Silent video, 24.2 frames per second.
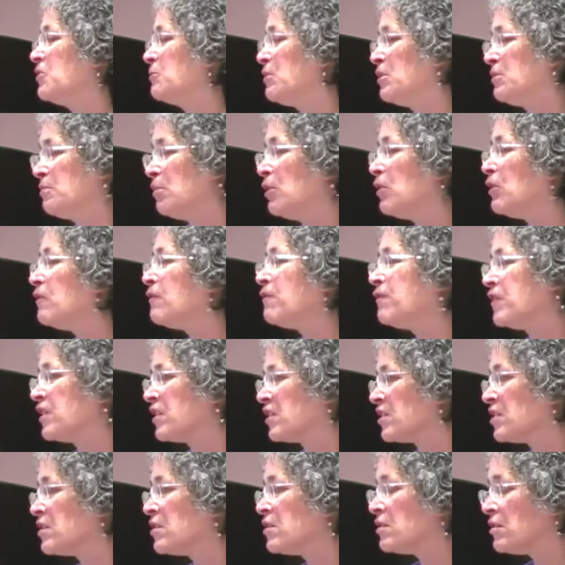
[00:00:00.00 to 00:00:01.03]
to be
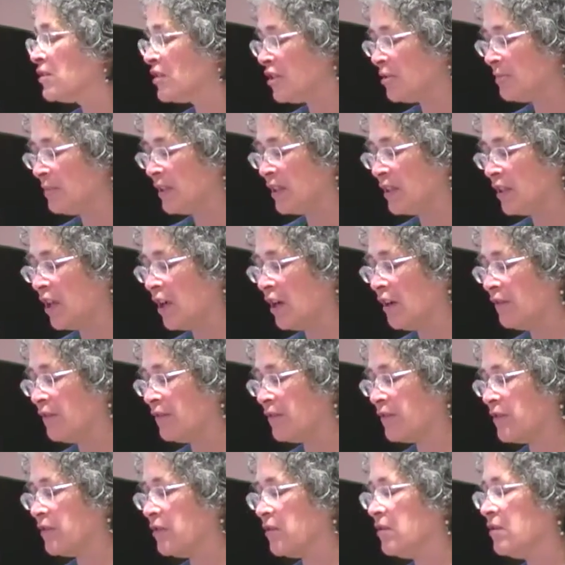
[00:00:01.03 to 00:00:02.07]
perfect to be
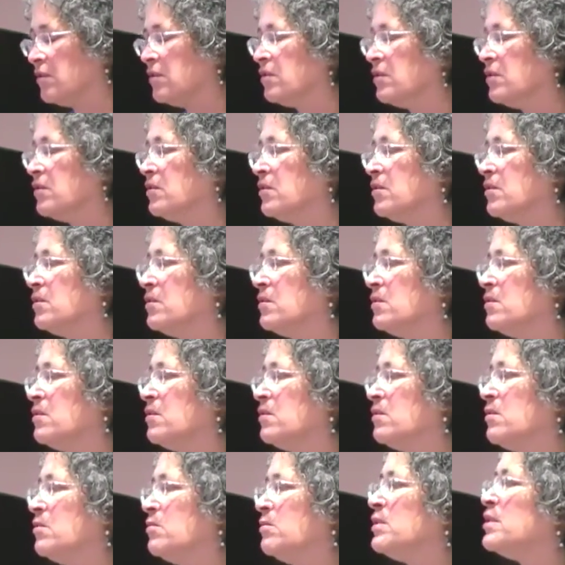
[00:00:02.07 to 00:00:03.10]
loved.
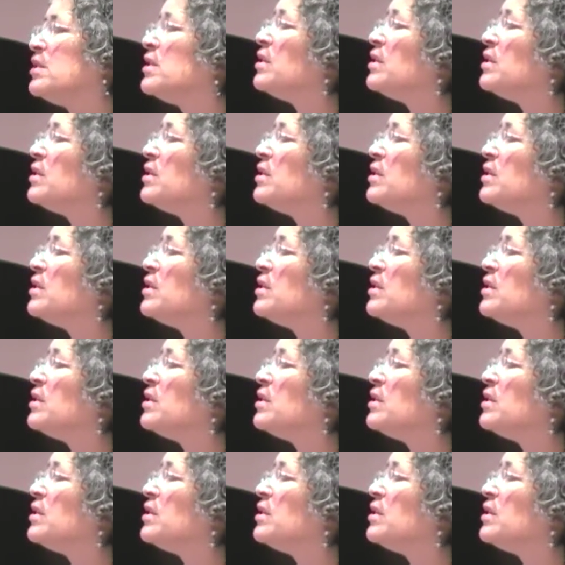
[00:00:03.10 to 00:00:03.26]
We